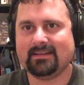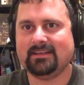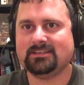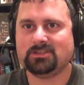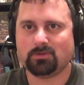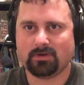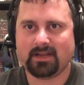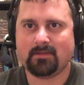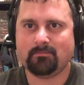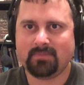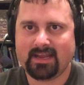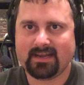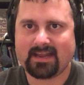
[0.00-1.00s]
in his
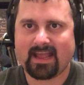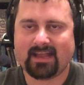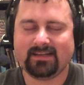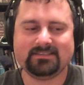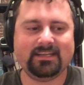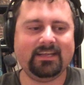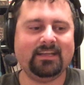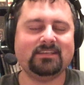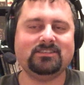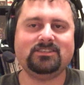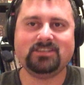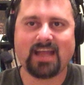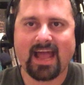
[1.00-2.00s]
3MB days. He is
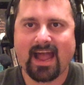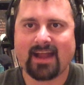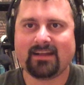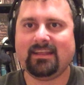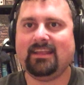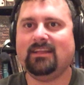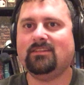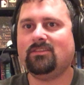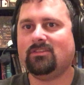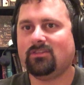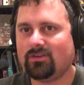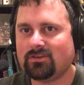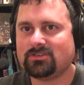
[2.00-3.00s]
jacked. He
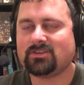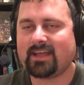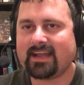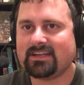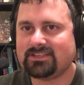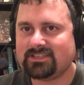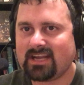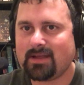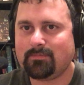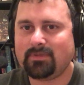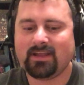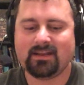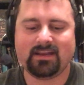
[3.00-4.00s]
looks like a
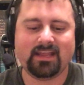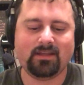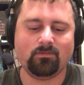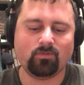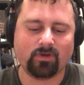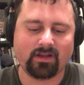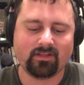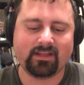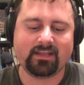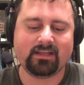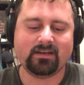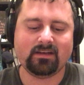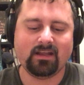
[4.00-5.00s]
champion. He really
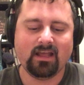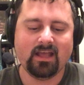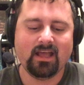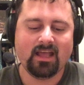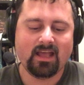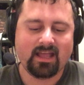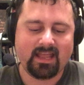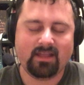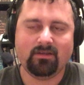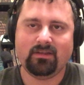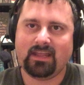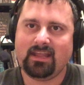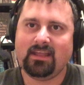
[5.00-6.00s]
can.
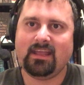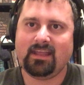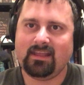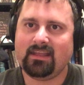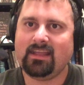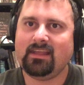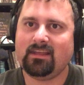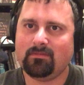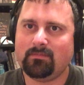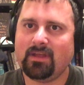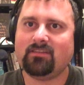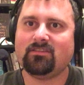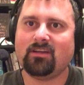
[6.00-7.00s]
He could
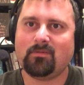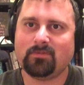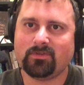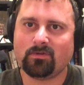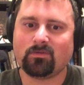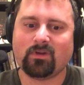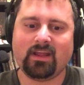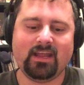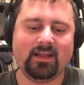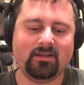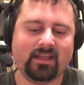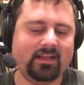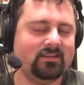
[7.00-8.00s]
mix it up in the
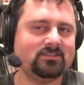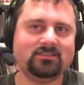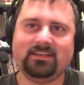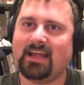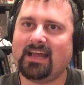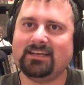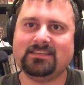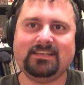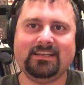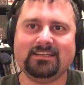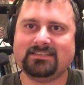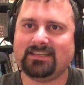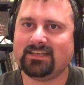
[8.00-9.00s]
ring. I just need
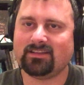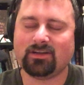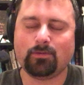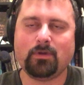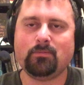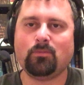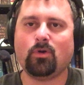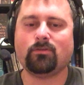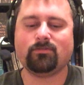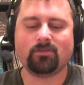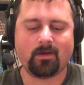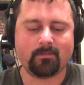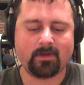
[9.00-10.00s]
to see a little bit more
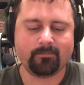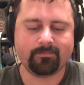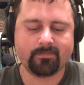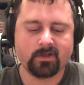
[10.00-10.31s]
from him.